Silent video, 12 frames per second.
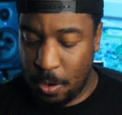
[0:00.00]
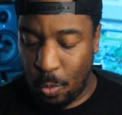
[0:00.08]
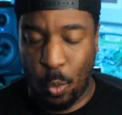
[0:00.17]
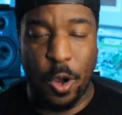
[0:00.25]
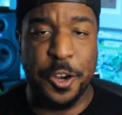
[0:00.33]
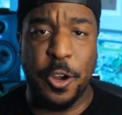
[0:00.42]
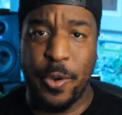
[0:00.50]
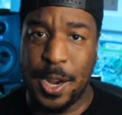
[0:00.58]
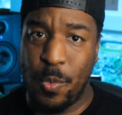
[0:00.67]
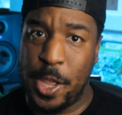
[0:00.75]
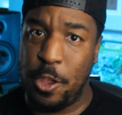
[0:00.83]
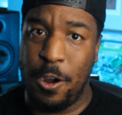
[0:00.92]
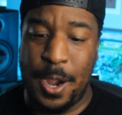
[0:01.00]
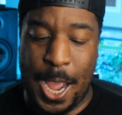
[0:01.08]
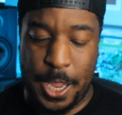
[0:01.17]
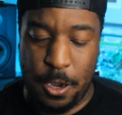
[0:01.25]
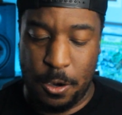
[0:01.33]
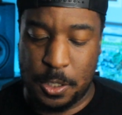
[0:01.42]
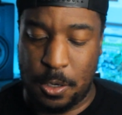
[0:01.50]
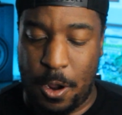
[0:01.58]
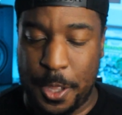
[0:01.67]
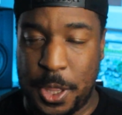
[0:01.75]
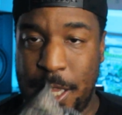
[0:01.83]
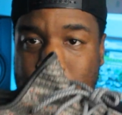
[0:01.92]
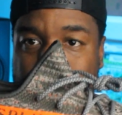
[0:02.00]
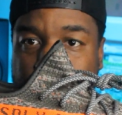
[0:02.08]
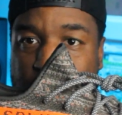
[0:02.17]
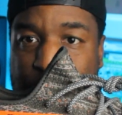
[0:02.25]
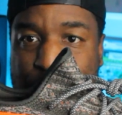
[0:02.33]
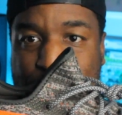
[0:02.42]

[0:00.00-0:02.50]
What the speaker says: wondering whether or not yours are authentic.